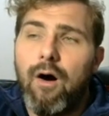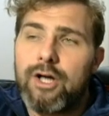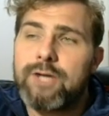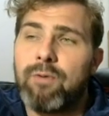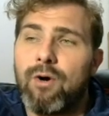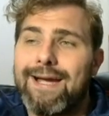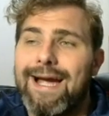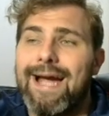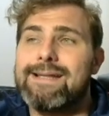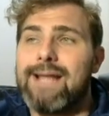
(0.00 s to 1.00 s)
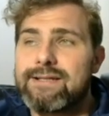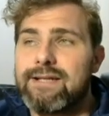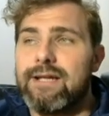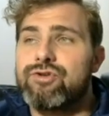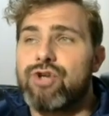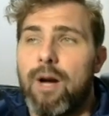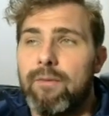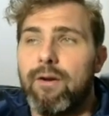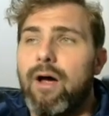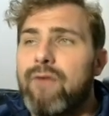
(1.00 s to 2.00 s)
occupying a desert
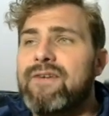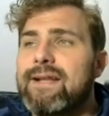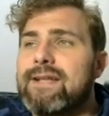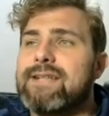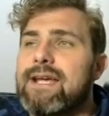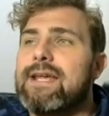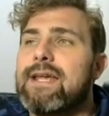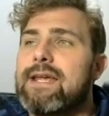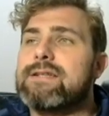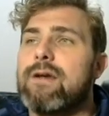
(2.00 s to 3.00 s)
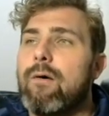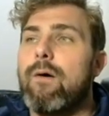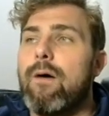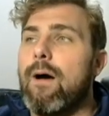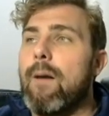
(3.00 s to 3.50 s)
enchantment. I think this is a